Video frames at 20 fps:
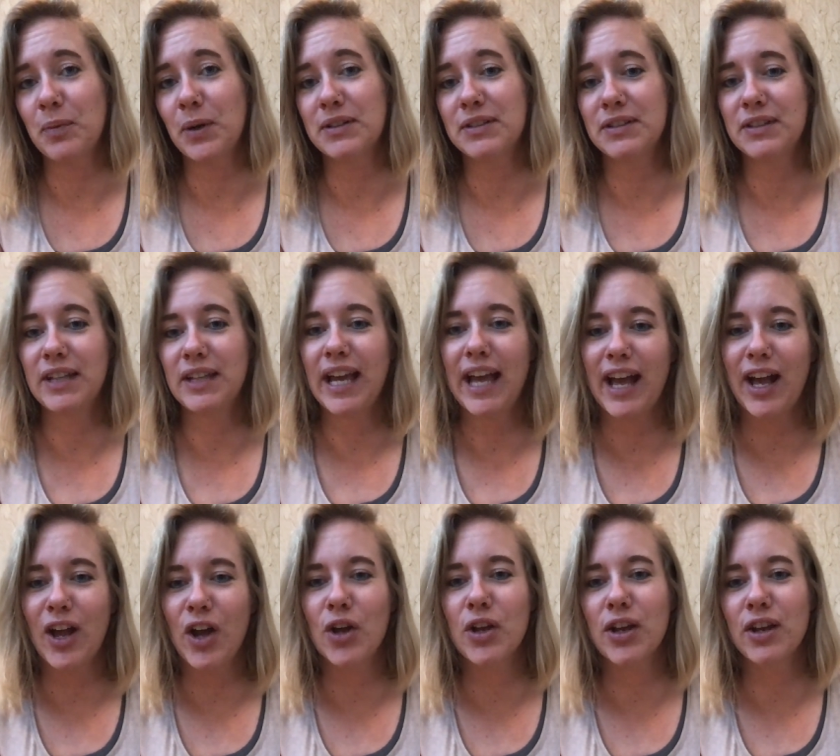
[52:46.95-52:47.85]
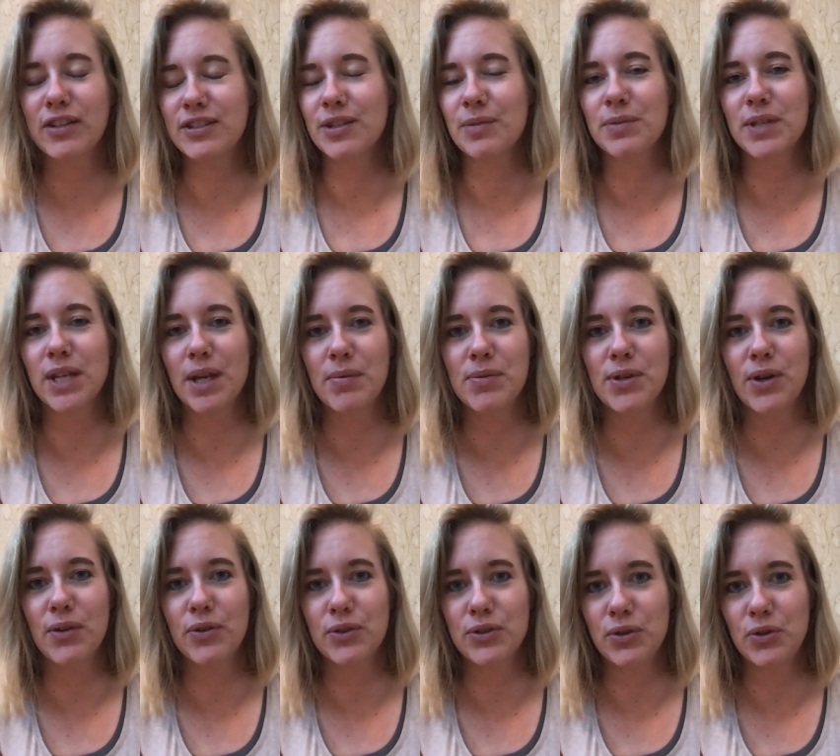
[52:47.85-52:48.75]
But yeah, sometimes
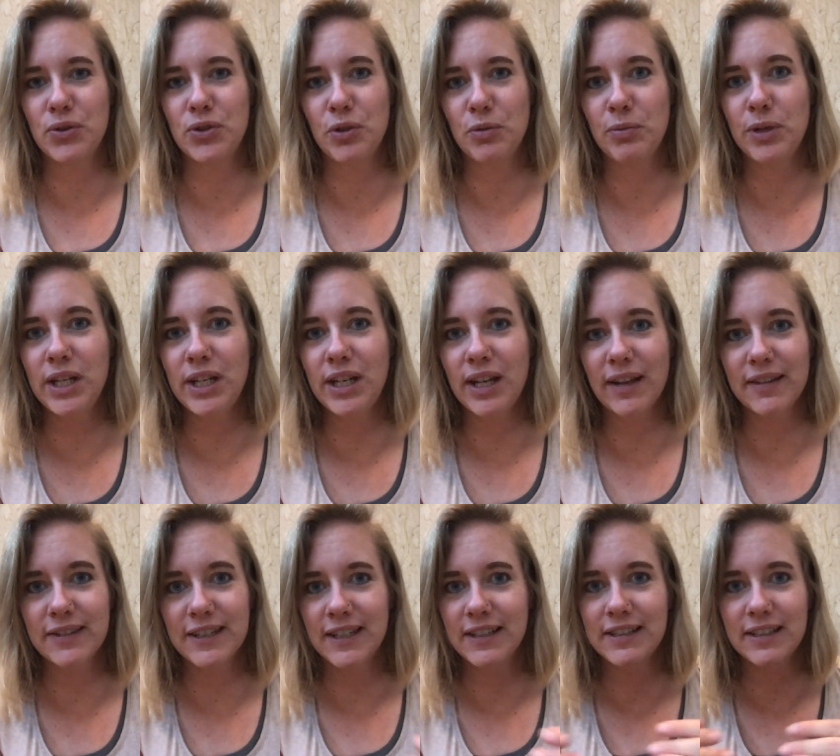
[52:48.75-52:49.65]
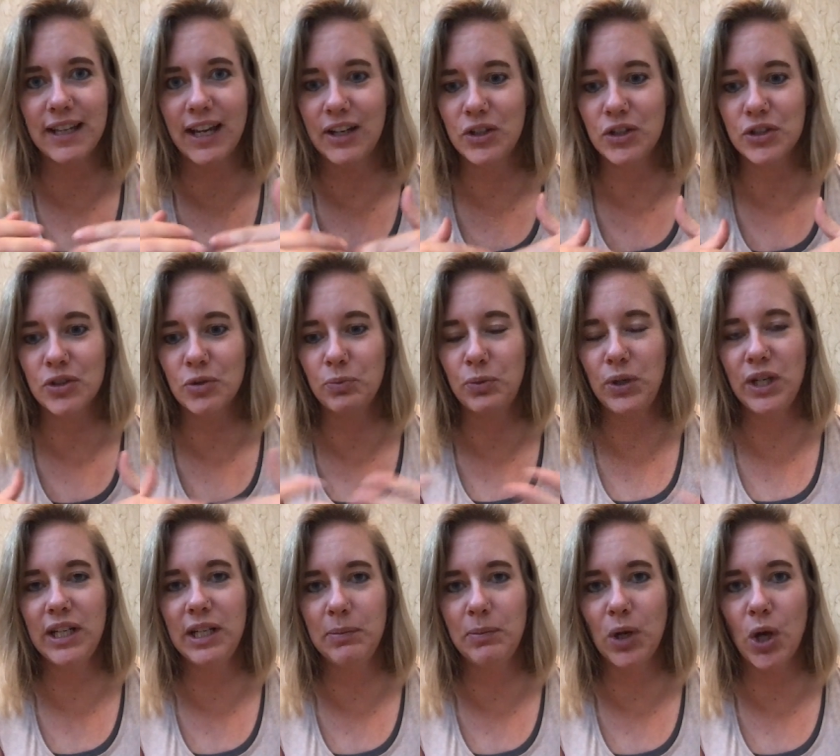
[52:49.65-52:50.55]
on social media things can just
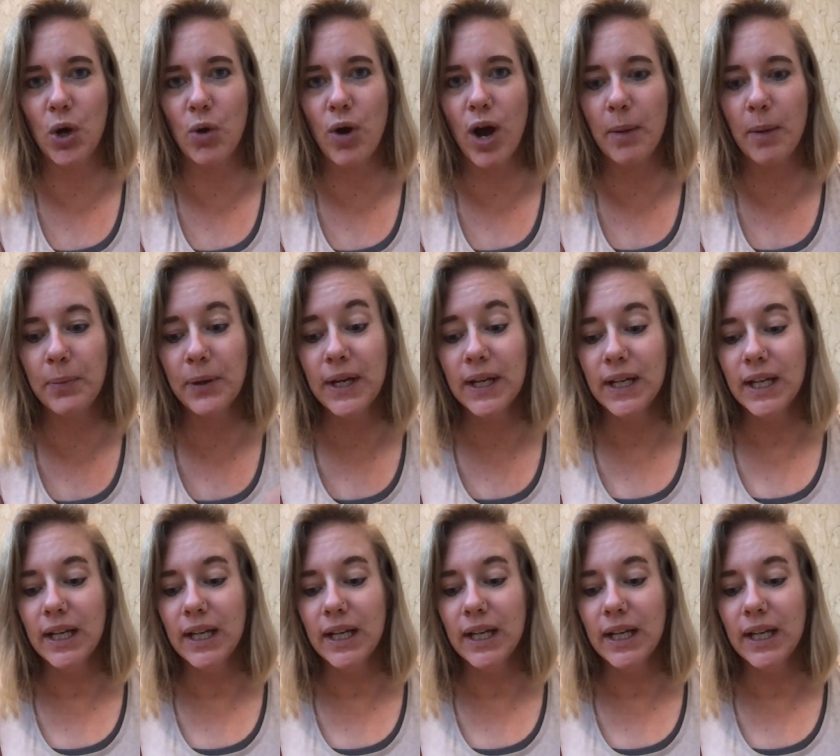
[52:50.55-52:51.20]
completely blow up.